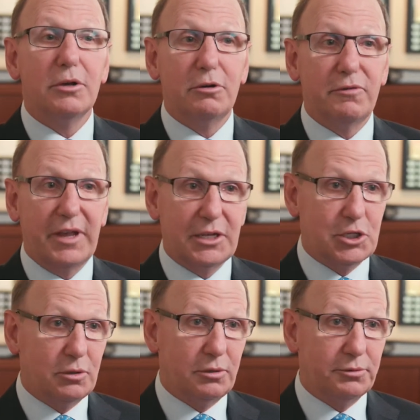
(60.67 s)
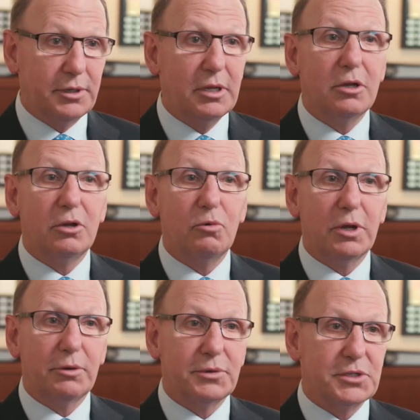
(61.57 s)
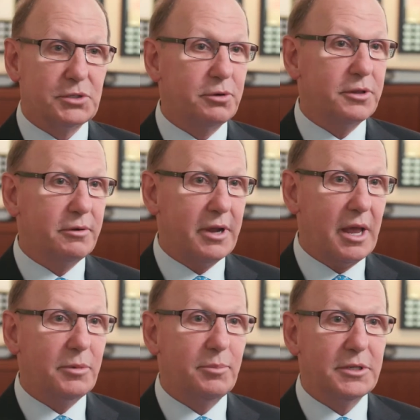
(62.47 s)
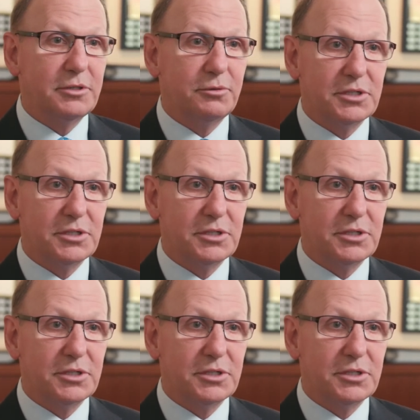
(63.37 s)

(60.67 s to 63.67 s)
who've had children who want to restore their abdomen to a